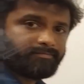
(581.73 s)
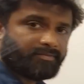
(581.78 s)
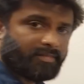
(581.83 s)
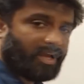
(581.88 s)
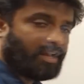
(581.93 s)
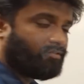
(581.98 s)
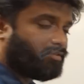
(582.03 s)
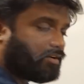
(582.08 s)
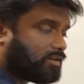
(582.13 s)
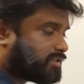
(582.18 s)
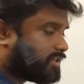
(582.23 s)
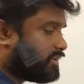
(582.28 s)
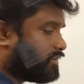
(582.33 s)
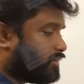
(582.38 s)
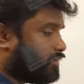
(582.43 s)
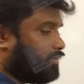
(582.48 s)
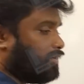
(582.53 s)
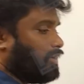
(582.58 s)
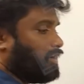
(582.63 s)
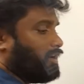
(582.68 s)
9 months
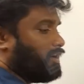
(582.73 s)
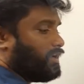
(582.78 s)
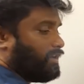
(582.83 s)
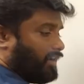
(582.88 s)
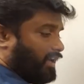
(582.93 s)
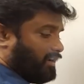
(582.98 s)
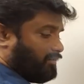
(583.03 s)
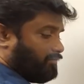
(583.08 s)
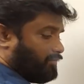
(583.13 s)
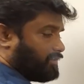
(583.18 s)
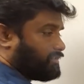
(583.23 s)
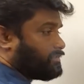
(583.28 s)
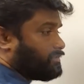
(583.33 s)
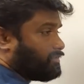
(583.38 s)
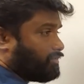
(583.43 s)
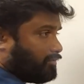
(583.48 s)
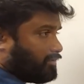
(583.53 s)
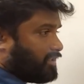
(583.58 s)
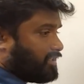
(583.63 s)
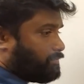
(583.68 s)
into 9 months. So
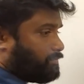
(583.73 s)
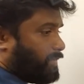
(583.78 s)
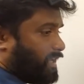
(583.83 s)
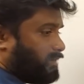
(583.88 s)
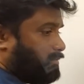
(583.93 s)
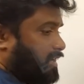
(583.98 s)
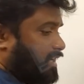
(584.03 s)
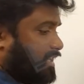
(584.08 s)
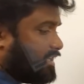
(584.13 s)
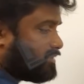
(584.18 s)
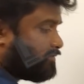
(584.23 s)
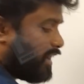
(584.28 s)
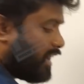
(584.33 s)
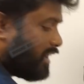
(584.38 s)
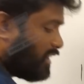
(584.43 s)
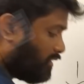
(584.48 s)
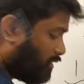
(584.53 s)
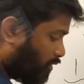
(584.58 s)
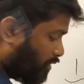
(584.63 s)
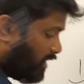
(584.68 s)
this pyramid is
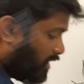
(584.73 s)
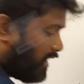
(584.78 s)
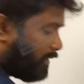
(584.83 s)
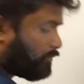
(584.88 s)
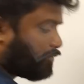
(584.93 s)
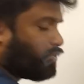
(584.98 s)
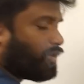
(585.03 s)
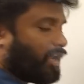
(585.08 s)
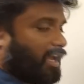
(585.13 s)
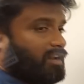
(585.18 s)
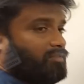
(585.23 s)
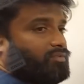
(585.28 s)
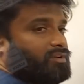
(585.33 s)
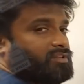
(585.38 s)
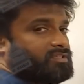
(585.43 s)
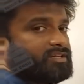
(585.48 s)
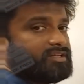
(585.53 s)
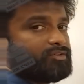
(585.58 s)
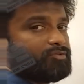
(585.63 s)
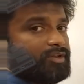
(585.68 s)
valued only up to 9
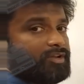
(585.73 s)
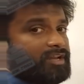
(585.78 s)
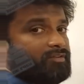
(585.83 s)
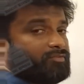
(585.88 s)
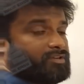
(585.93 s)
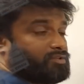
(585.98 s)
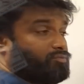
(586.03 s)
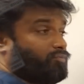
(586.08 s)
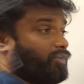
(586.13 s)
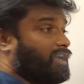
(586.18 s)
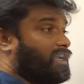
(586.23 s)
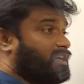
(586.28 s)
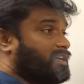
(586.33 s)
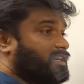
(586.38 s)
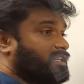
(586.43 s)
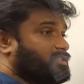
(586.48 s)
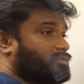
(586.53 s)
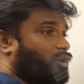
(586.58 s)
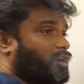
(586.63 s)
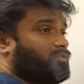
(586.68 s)
months into 9 months. Why it
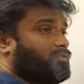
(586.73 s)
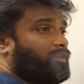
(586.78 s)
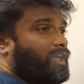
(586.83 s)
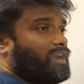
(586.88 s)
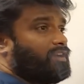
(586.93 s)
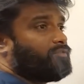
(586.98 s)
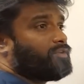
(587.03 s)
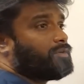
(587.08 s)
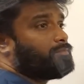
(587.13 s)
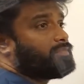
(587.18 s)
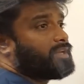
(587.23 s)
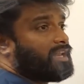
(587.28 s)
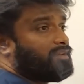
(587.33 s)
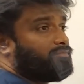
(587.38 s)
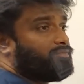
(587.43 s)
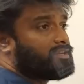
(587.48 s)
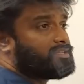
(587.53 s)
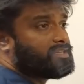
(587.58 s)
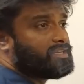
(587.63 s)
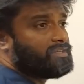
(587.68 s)
is not valid from 10
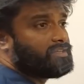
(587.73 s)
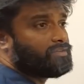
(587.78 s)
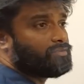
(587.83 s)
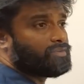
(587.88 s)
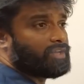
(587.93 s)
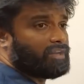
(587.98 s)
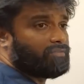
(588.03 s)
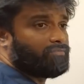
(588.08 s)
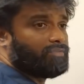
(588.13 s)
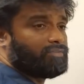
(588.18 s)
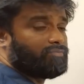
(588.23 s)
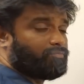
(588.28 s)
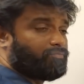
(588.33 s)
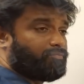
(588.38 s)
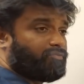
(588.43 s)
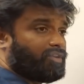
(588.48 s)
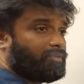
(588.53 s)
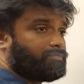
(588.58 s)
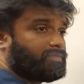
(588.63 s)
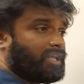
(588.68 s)
months into 10 months,
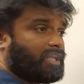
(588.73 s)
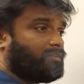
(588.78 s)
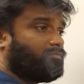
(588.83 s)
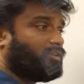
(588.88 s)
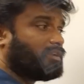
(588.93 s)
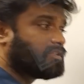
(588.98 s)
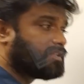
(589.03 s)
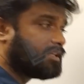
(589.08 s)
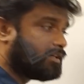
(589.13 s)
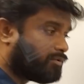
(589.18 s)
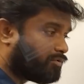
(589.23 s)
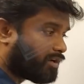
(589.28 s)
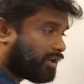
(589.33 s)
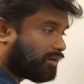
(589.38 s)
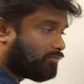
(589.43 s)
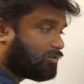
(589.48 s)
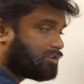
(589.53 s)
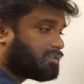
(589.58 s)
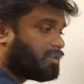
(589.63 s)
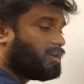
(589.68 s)
from 10 months into
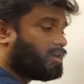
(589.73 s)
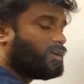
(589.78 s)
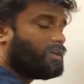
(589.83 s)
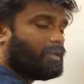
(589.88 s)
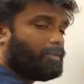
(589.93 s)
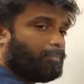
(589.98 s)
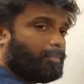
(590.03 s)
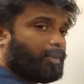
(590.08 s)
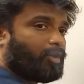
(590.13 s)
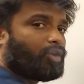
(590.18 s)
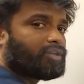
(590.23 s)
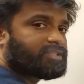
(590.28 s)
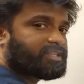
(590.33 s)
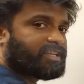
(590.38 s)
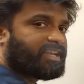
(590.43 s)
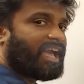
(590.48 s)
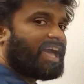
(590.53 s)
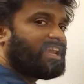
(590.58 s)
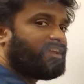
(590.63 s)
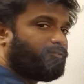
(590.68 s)
10 months? Because
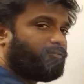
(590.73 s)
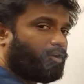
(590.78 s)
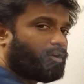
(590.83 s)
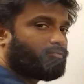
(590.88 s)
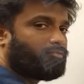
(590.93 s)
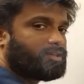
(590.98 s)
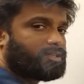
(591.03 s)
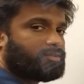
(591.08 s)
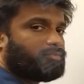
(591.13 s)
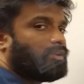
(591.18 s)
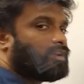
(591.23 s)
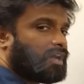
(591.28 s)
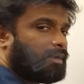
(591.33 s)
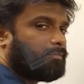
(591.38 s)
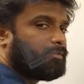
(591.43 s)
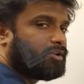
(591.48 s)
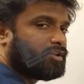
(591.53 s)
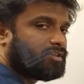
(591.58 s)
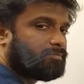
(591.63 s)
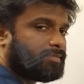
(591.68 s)
carry forwards will
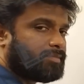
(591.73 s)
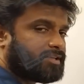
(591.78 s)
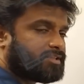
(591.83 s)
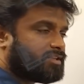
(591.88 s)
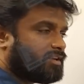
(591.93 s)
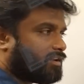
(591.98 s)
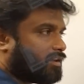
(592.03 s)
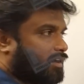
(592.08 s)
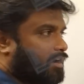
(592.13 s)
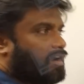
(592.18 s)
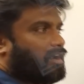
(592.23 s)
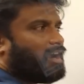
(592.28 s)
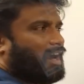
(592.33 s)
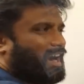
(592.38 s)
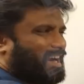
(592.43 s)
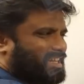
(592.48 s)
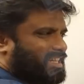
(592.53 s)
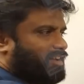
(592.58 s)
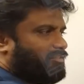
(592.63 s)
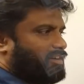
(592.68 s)
come into the picture
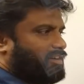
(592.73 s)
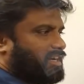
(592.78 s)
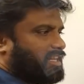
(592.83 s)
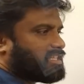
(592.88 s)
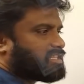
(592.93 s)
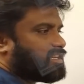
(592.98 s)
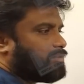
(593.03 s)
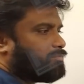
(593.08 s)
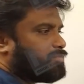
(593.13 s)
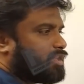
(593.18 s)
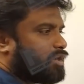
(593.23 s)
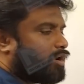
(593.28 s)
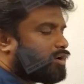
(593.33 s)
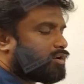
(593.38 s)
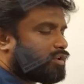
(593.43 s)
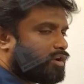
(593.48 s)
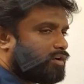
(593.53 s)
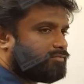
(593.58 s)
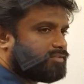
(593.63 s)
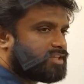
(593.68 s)
and they will disturb the
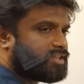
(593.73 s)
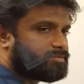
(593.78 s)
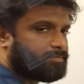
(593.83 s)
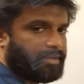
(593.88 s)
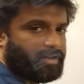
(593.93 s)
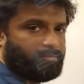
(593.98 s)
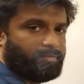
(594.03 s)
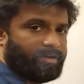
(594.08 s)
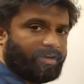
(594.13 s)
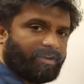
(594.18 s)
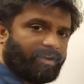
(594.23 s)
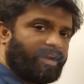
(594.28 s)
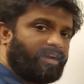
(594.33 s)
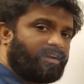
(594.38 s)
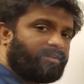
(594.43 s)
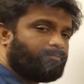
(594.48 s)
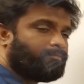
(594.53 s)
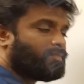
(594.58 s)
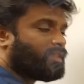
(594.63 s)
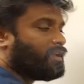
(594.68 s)
order of this pyramid, right?
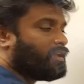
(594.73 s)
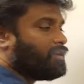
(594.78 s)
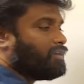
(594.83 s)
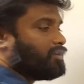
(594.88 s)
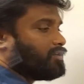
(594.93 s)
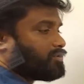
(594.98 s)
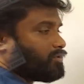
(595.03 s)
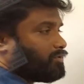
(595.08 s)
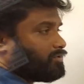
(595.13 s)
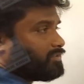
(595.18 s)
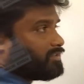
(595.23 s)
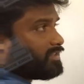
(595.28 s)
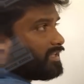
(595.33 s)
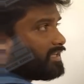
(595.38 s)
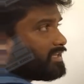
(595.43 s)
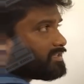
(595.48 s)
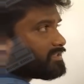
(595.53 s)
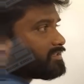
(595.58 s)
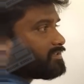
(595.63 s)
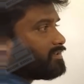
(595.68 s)
So
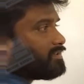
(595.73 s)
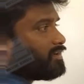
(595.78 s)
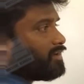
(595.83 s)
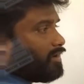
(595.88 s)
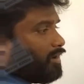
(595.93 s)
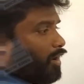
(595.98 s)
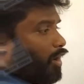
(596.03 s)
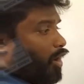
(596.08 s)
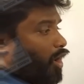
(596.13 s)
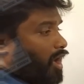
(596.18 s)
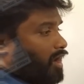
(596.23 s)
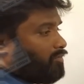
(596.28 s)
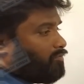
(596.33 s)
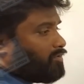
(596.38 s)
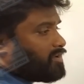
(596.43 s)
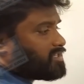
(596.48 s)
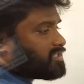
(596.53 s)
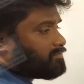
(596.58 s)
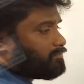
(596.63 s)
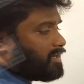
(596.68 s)
this all
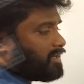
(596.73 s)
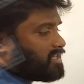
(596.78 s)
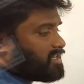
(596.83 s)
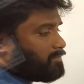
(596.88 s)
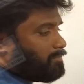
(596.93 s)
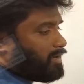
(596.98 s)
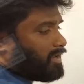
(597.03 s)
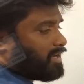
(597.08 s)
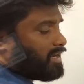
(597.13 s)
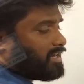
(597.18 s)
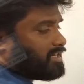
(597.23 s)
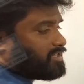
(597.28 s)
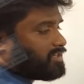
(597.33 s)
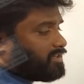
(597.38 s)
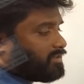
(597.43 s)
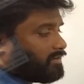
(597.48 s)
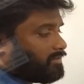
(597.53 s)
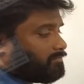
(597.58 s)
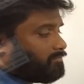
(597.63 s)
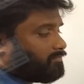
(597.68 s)
ones multiplication,